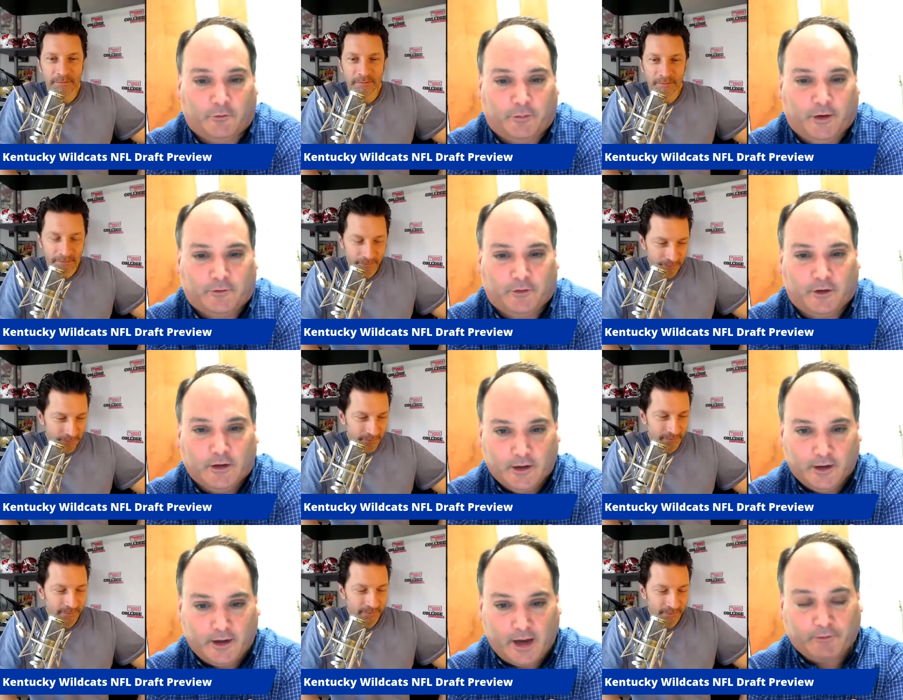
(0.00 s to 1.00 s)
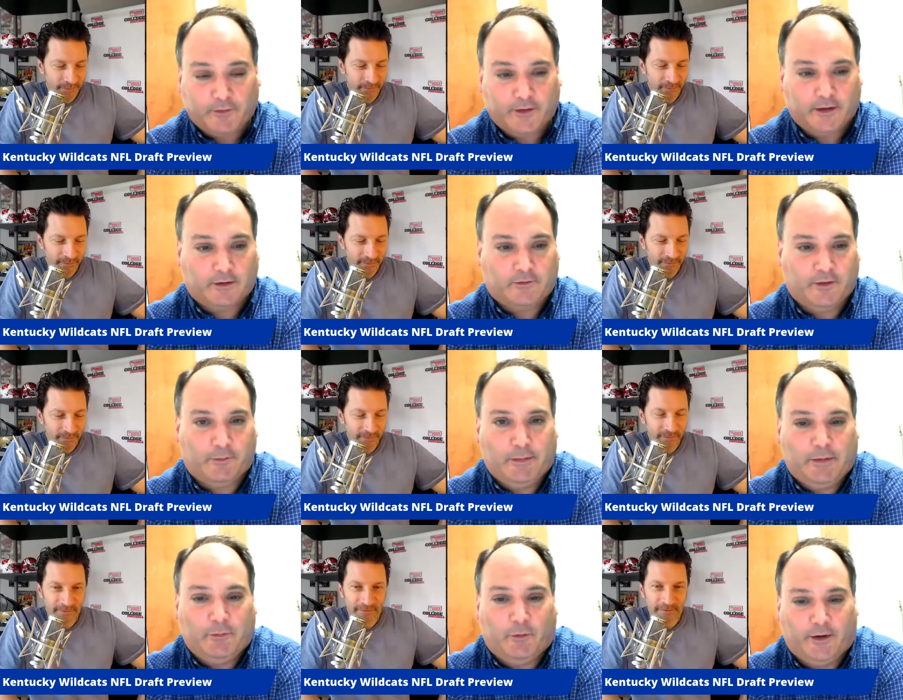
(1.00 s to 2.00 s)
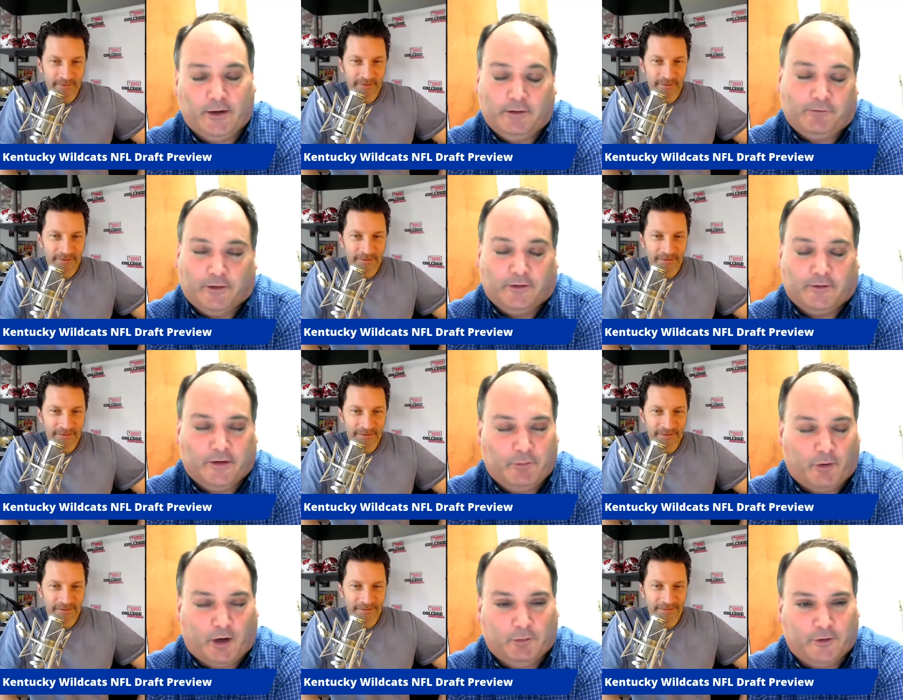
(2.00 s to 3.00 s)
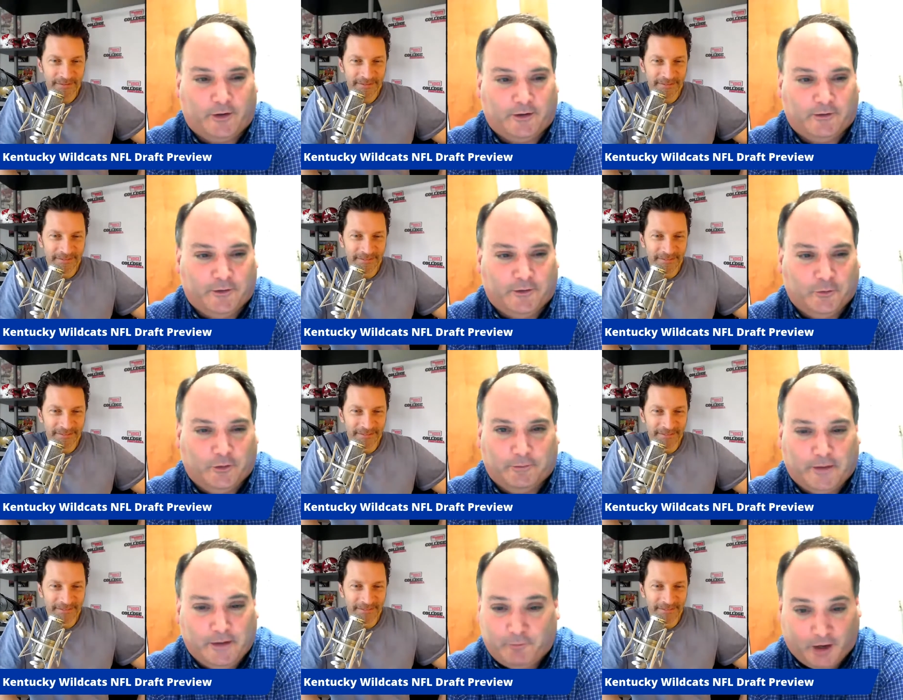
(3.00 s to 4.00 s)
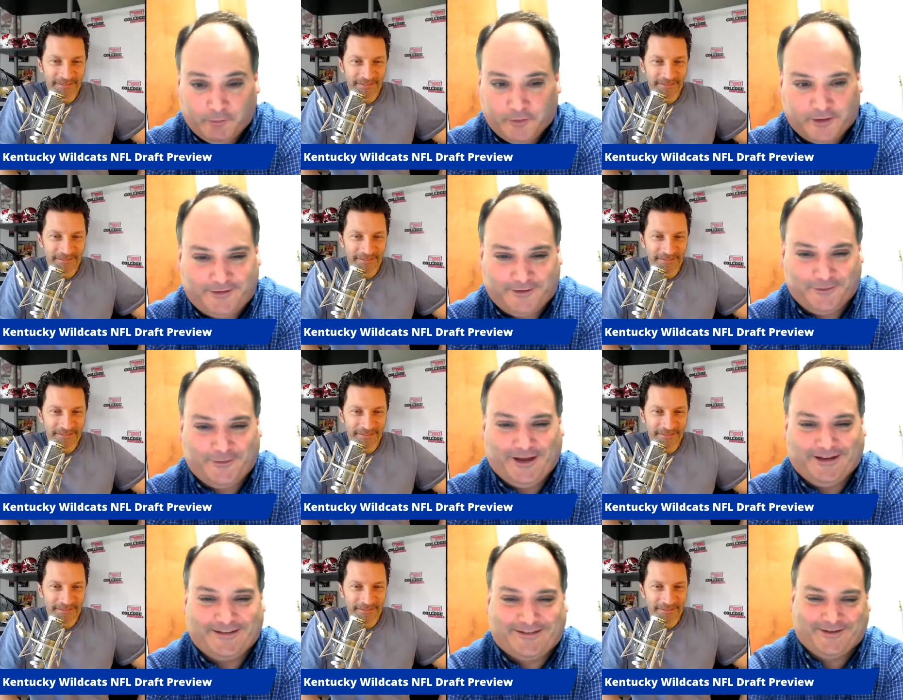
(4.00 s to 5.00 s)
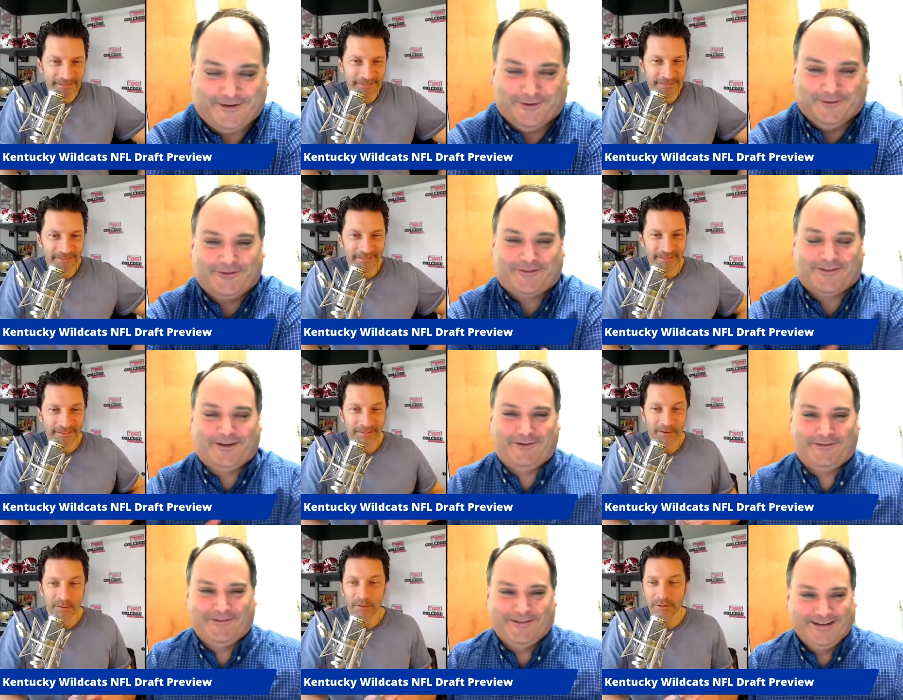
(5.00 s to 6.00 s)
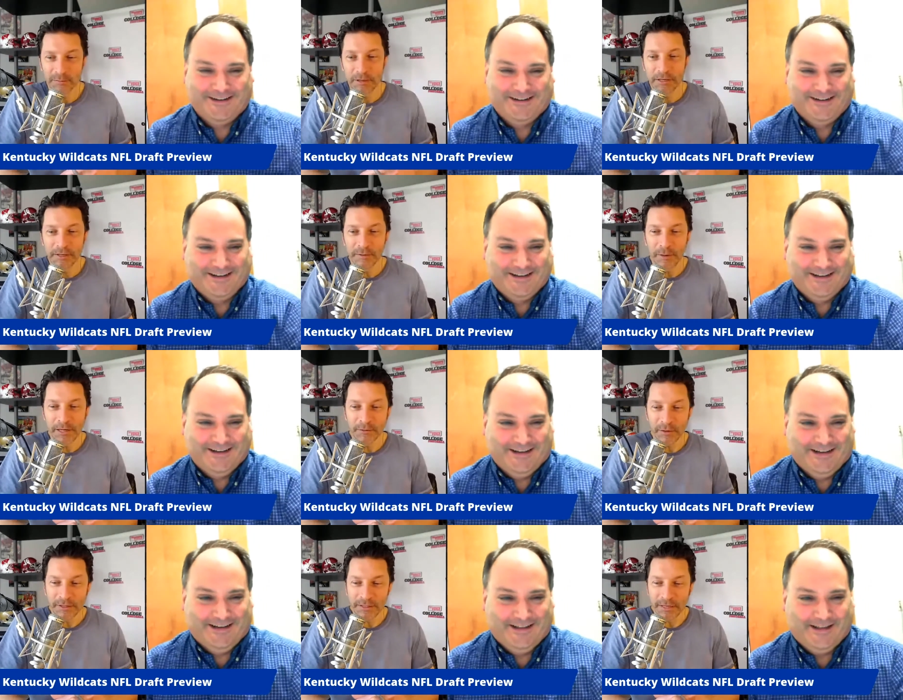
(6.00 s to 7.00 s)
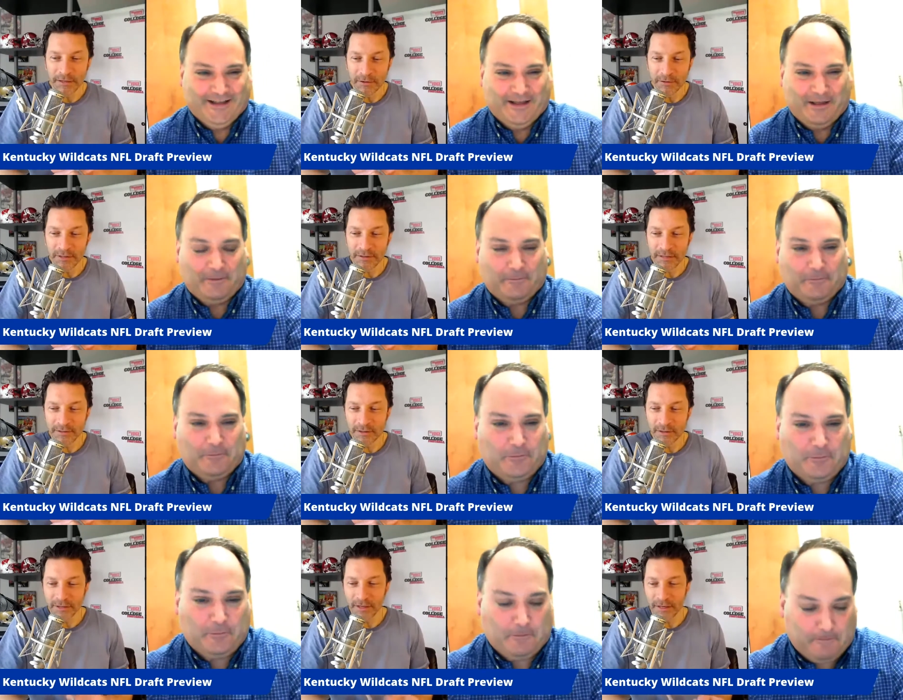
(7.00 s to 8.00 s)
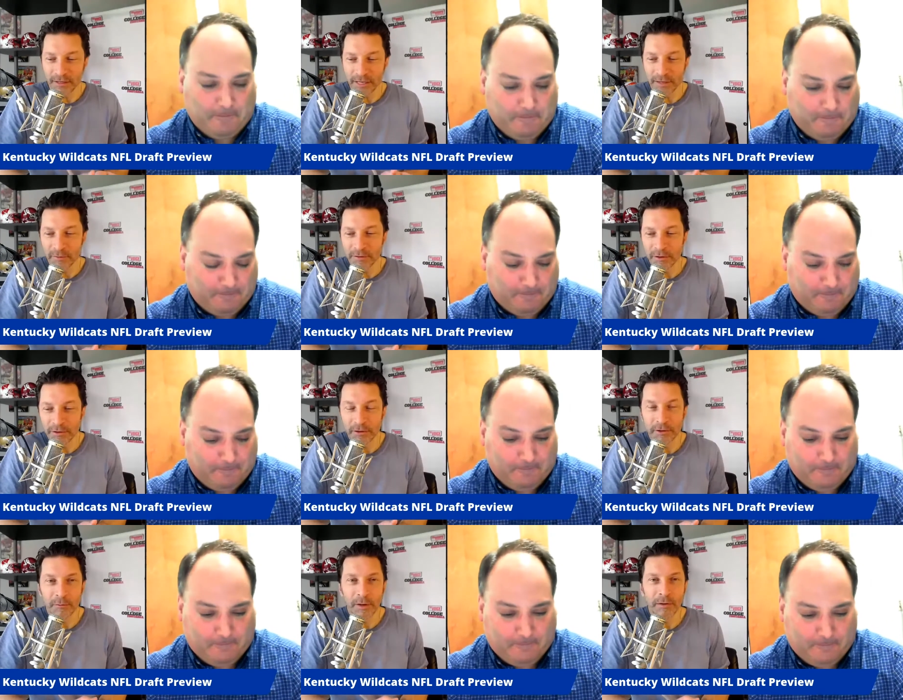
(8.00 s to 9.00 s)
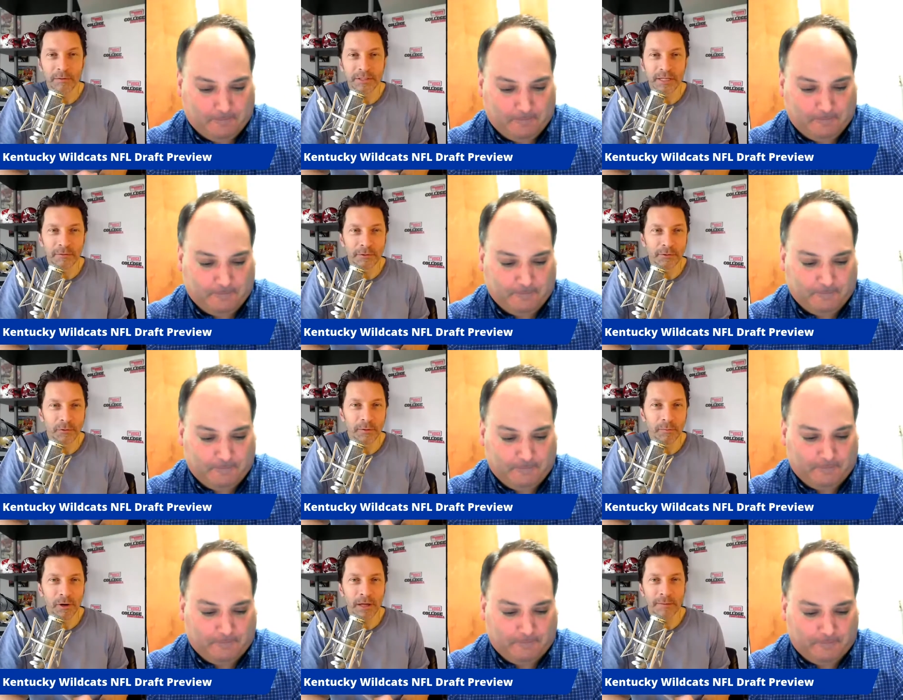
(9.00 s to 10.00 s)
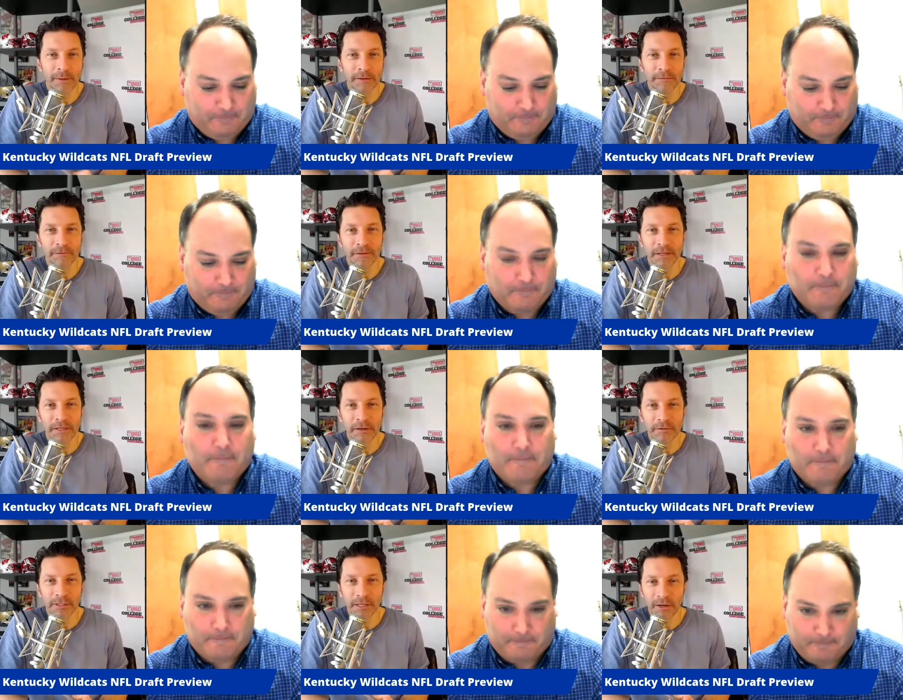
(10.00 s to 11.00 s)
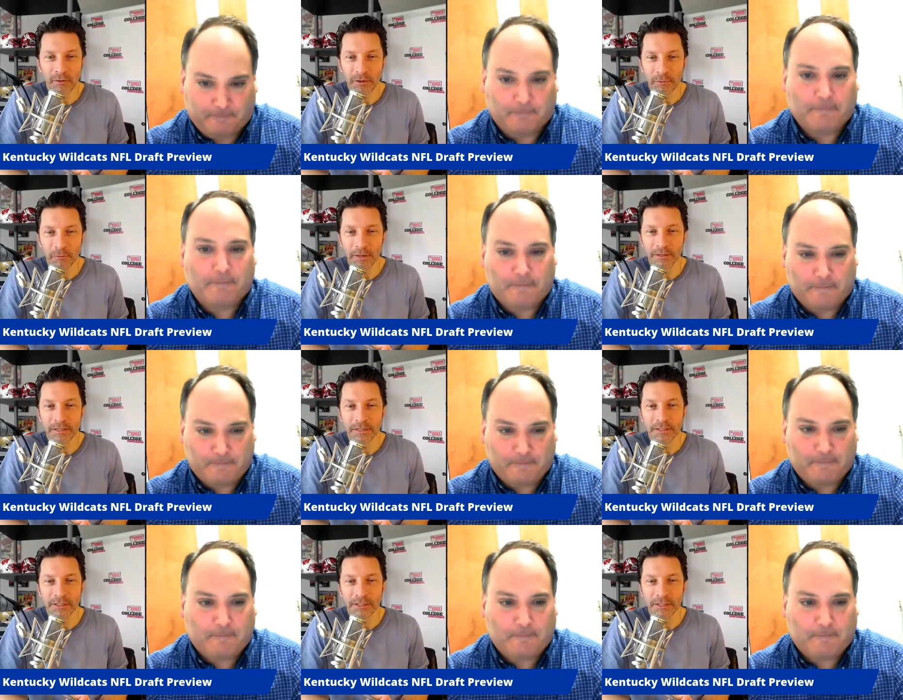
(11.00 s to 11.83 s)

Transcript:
Speaker 1: basically everything except maybe play defense. And he probably could do, um, he probably could do that too. So,
Speaker 2: well, speaking of the Patriots, I know that they took uh, kick returner and wide receiver Troy Brown about fifteen years ago in a run to the